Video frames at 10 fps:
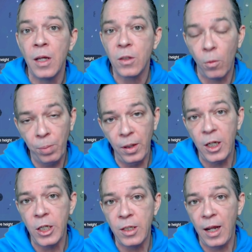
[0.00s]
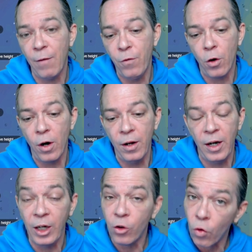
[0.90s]
So please, if you're in
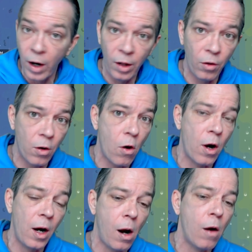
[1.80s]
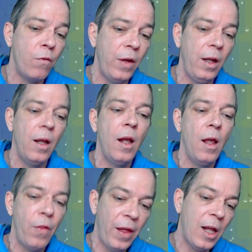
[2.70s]
a trailer or an RV,
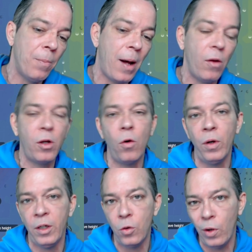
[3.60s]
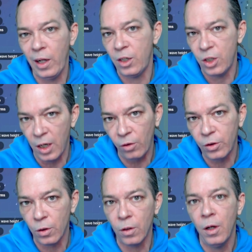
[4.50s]
think about going to a
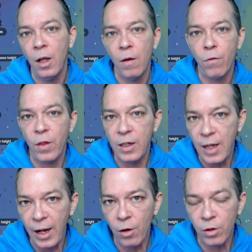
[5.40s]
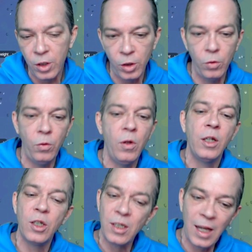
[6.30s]
shelter for the day or two,
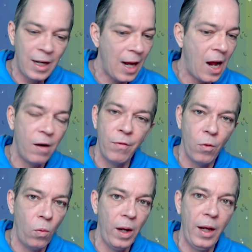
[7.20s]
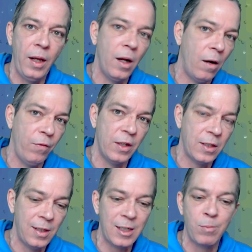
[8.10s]
just getting out of the way of this
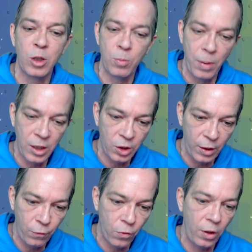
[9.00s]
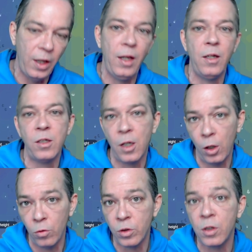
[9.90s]
system, especially for East
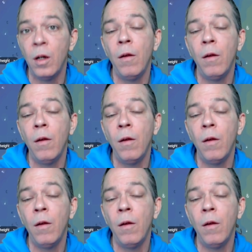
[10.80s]
Coast